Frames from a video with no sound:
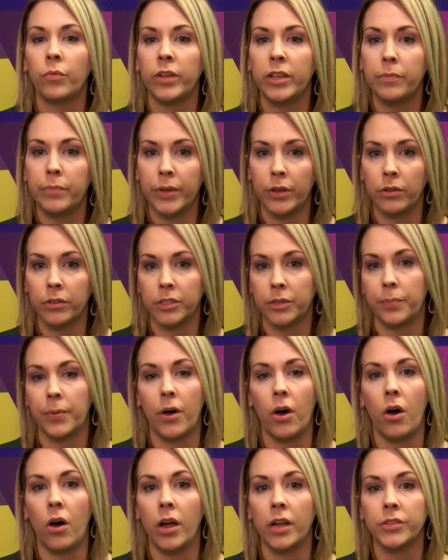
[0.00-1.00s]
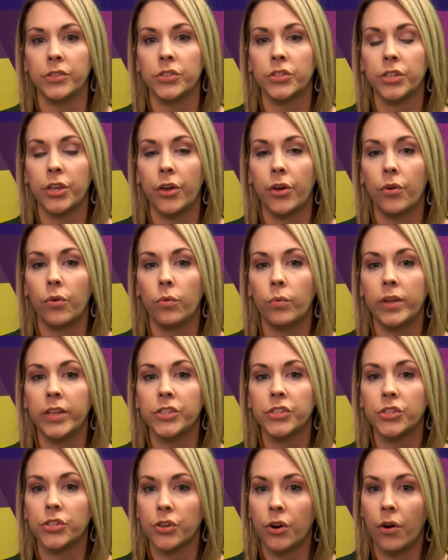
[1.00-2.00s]
we built upon. So we
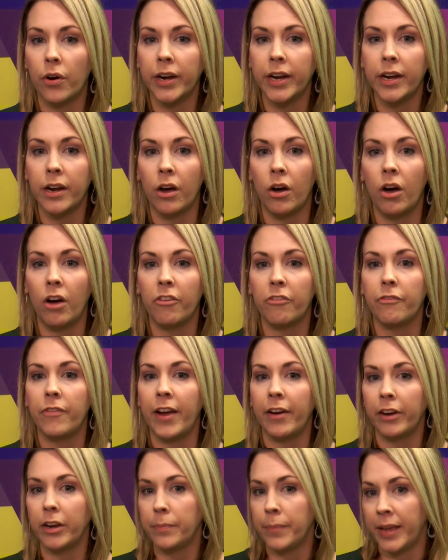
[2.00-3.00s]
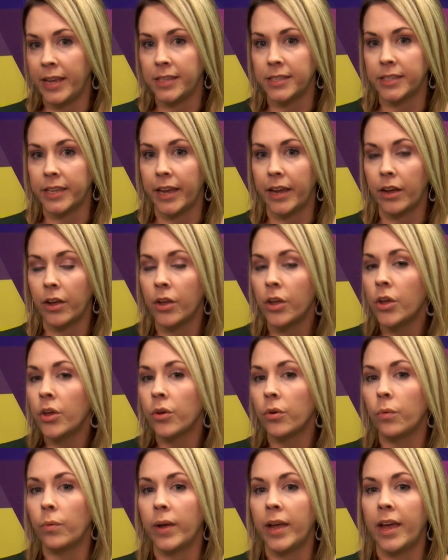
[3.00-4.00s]
started off very basic
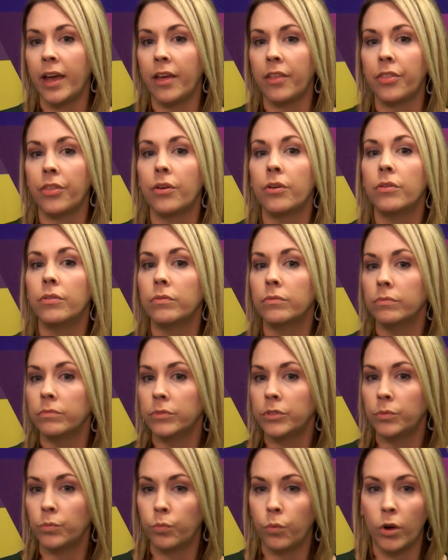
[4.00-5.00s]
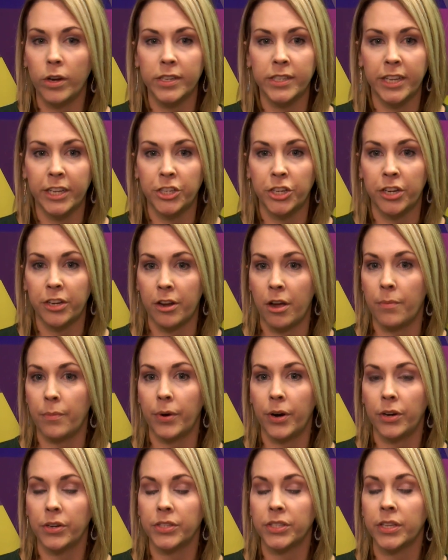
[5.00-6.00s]
with 1-digit
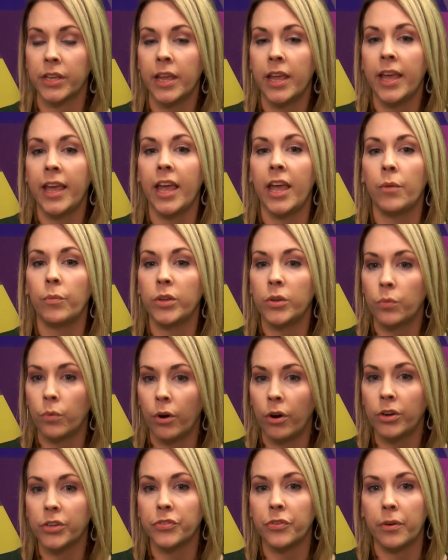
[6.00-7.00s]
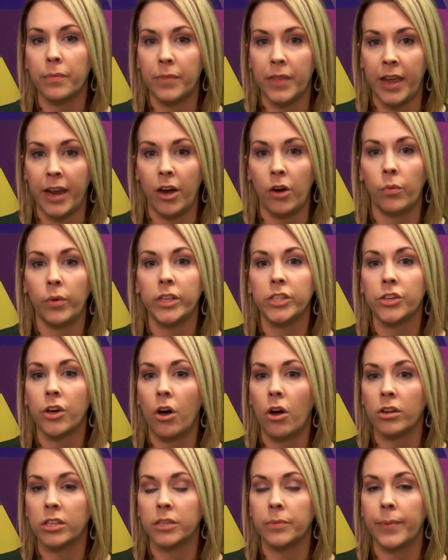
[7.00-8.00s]
numbers, and we worked from there. We
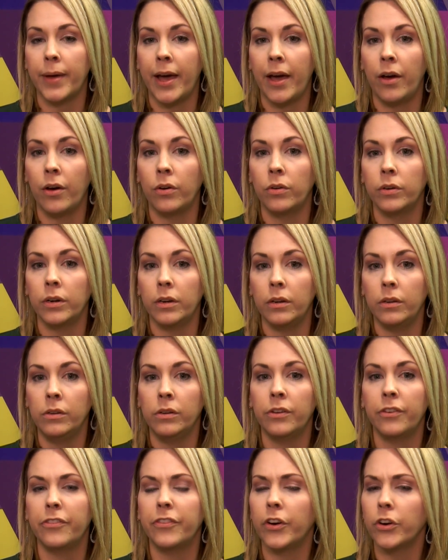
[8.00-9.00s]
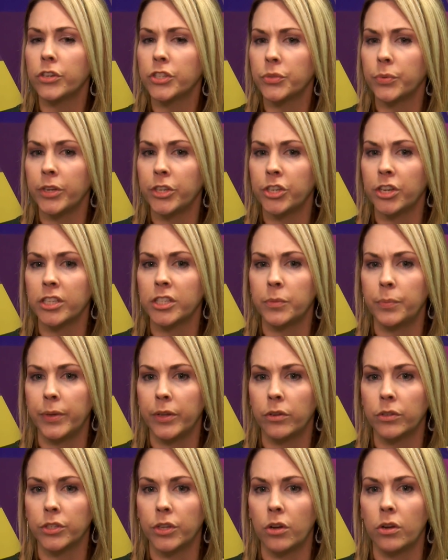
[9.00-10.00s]
talked about, first we just
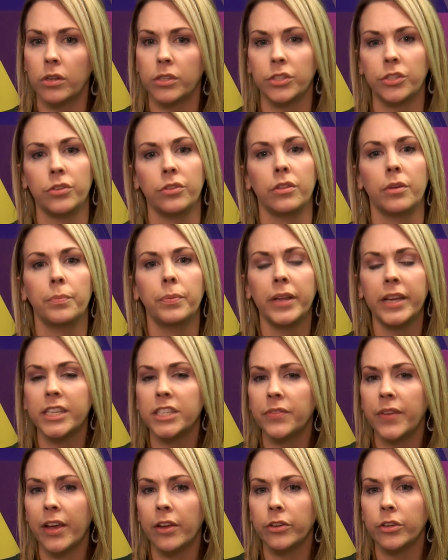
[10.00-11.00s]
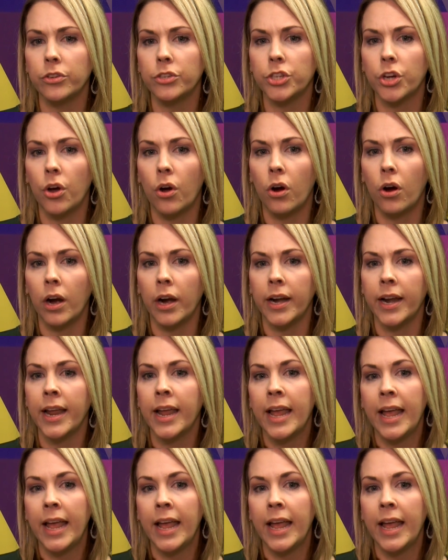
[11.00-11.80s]
built onto the place value chart